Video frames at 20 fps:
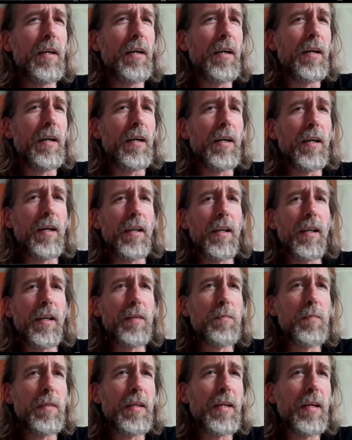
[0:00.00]

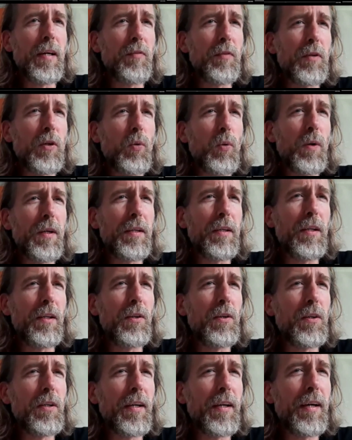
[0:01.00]
Let me have a quick
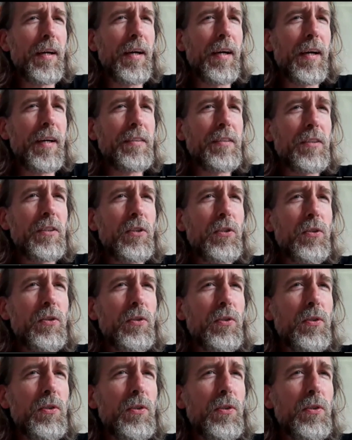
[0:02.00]
look at
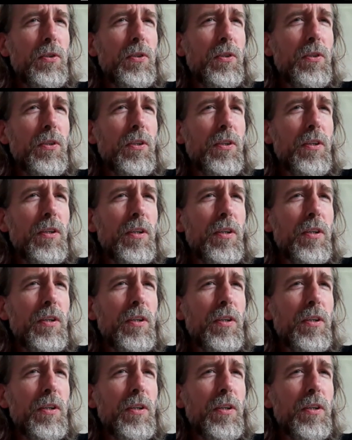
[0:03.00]
your